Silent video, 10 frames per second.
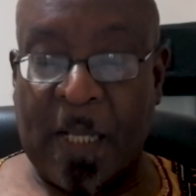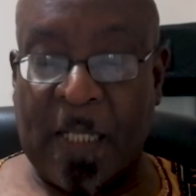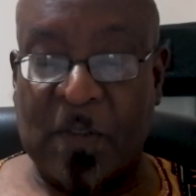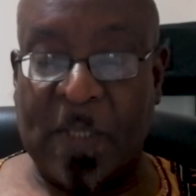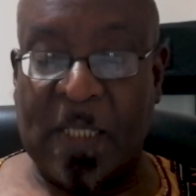
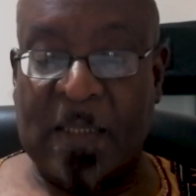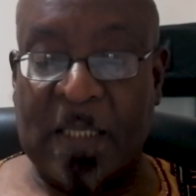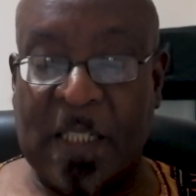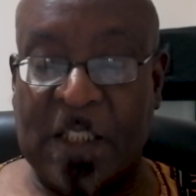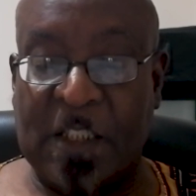as well as
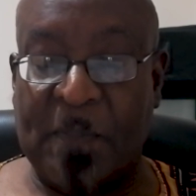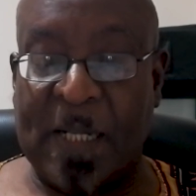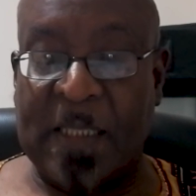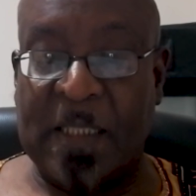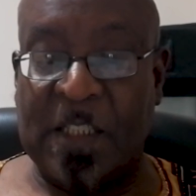leadership
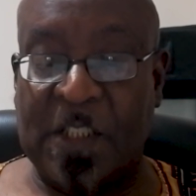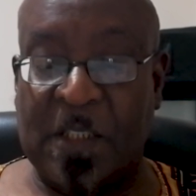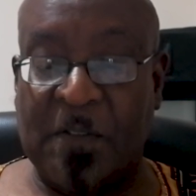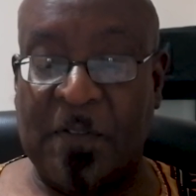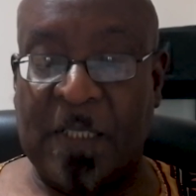and
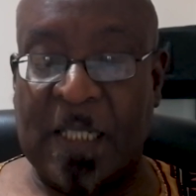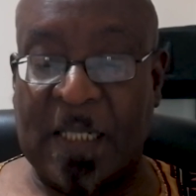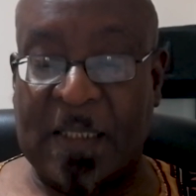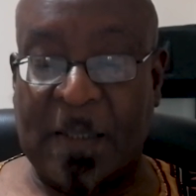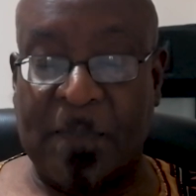initiative in
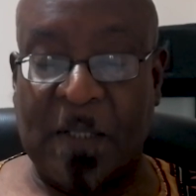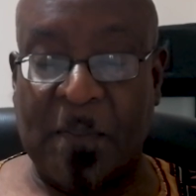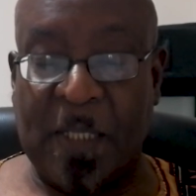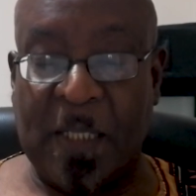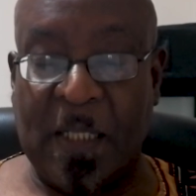
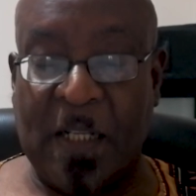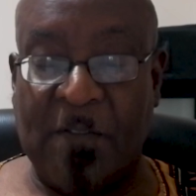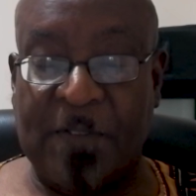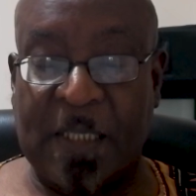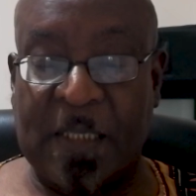accepting being
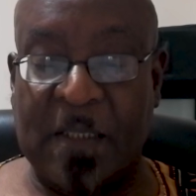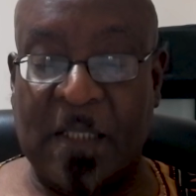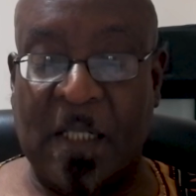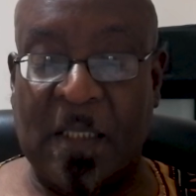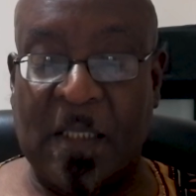left in an
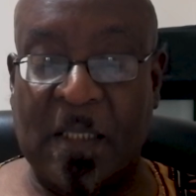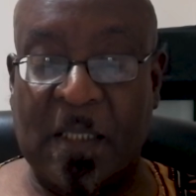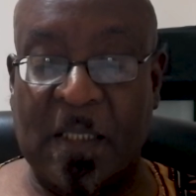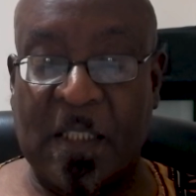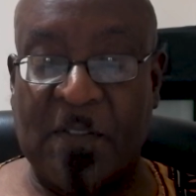
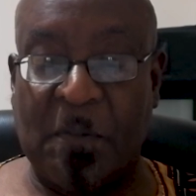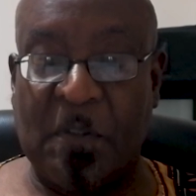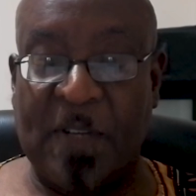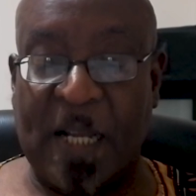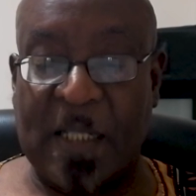
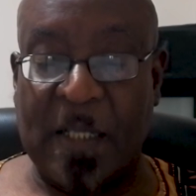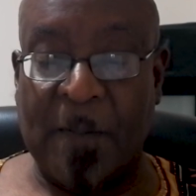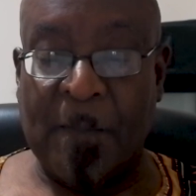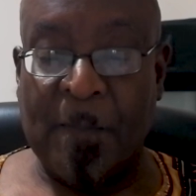uncultivable valley,